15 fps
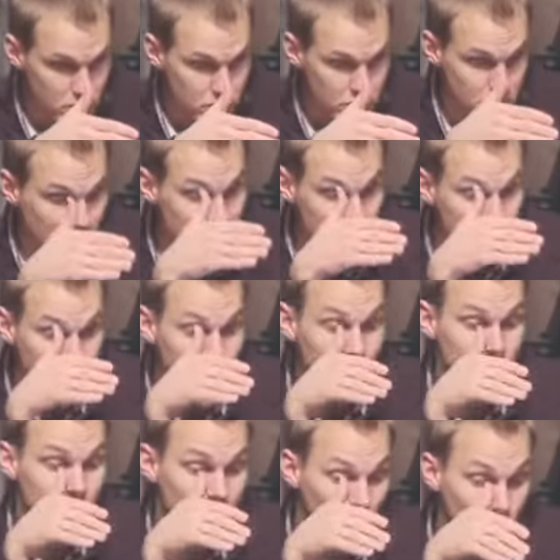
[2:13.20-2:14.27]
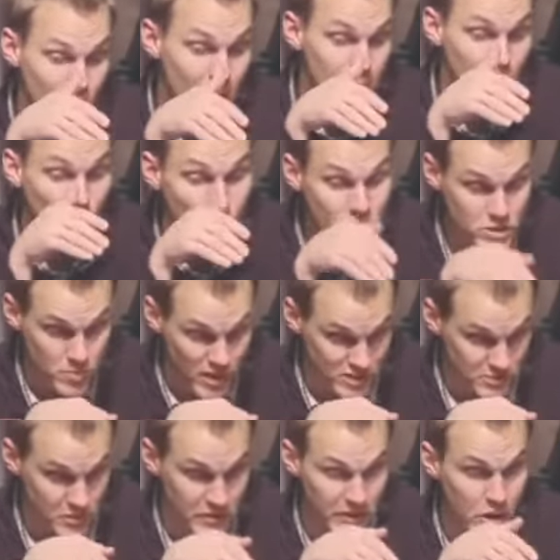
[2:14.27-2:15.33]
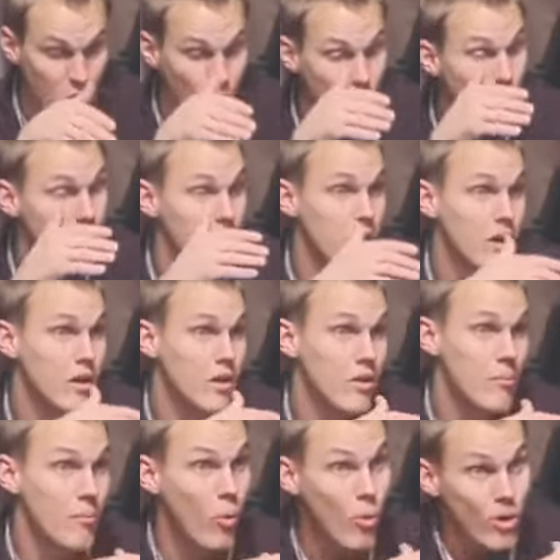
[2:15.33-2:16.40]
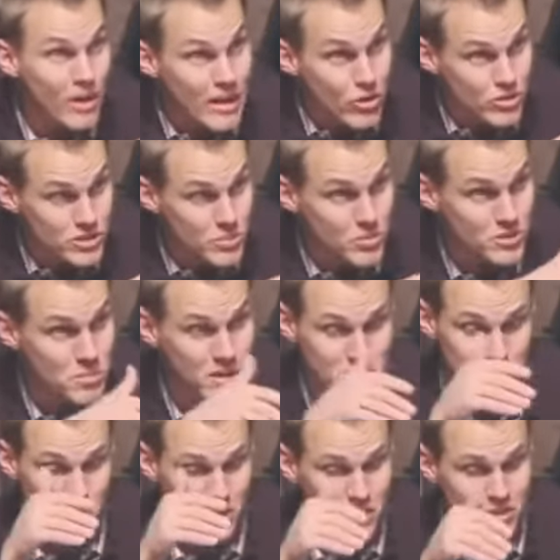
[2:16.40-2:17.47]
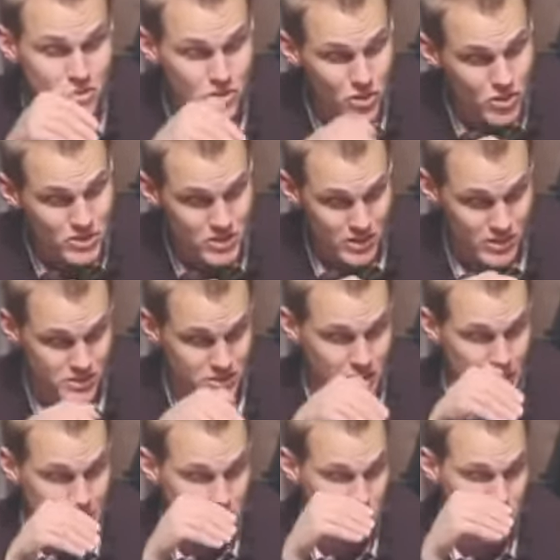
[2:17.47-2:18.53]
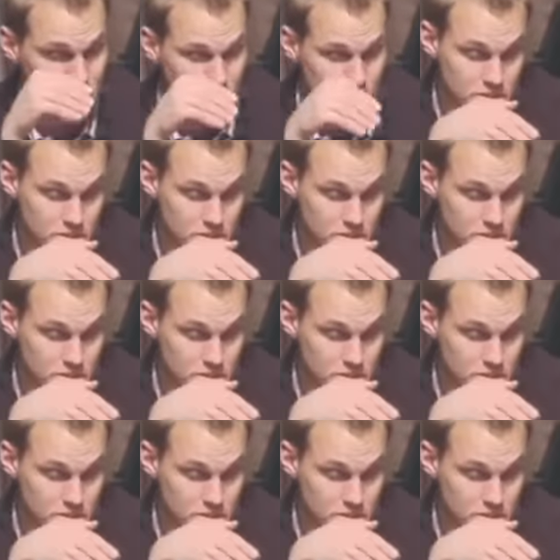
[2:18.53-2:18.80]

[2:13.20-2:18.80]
Especially when an elder had more responsibility in the home and more leadership responsibility in the church, in a sense.